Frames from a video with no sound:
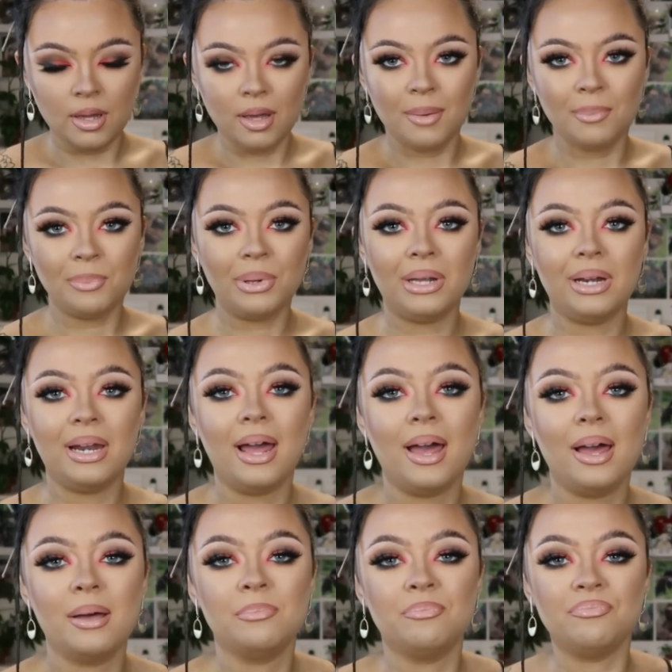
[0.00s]
But
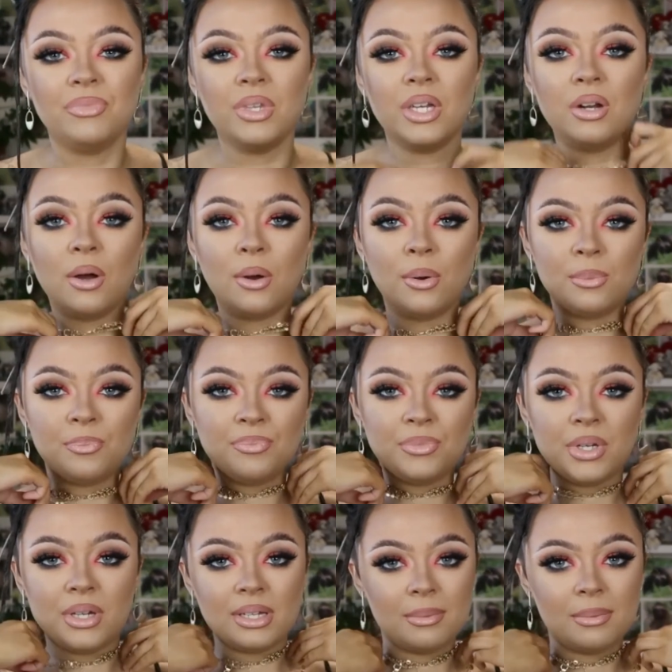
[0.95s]
you know,
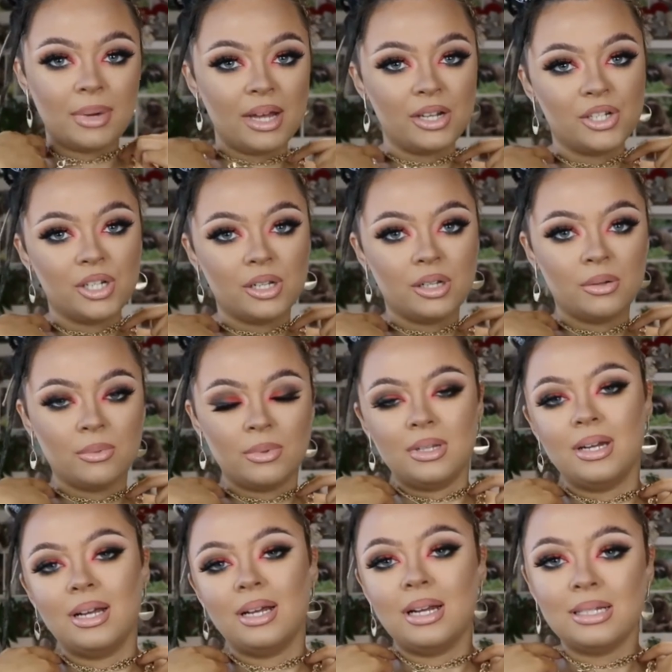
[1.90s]
you can imagine when the
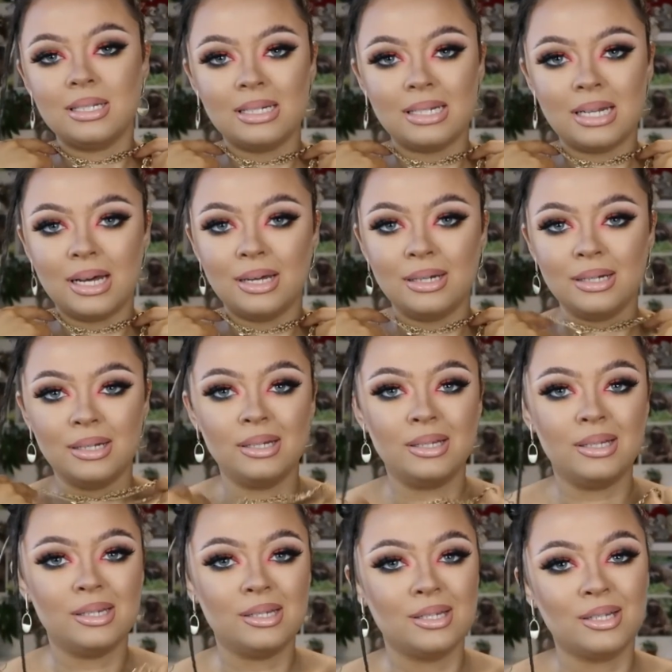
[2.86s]
necklace is added,
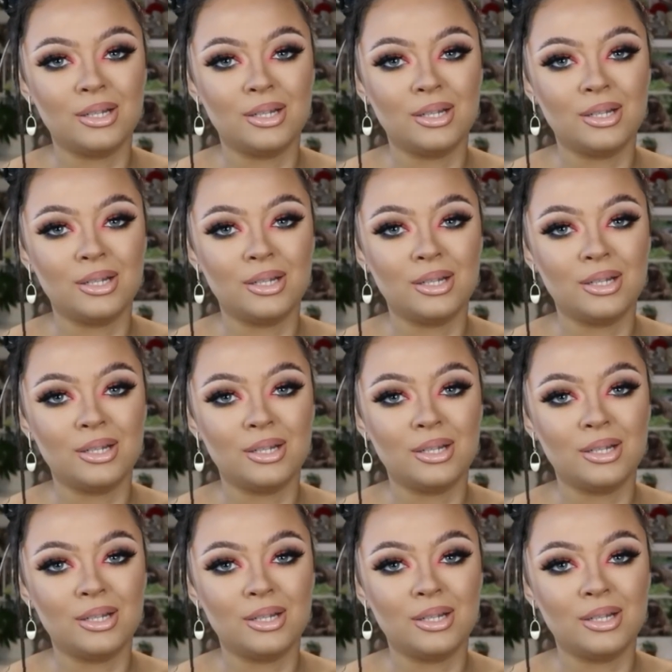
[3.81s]
this is